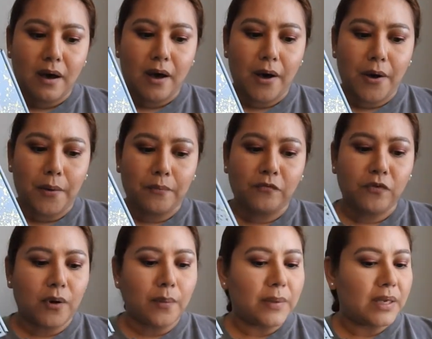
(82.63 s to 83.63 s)

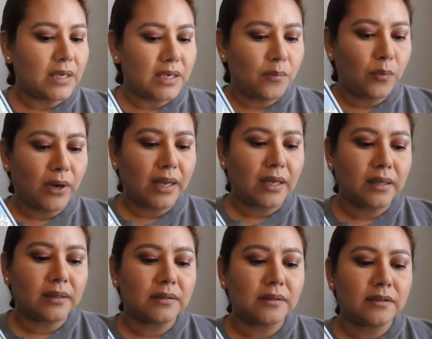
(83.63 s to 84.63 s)
from indie
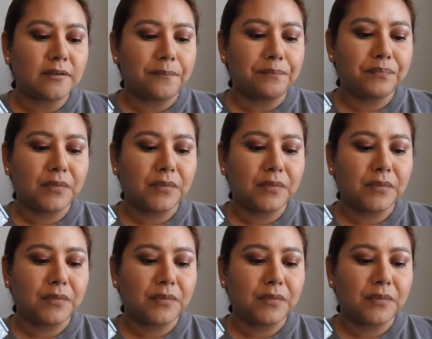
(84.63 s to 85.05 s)
brands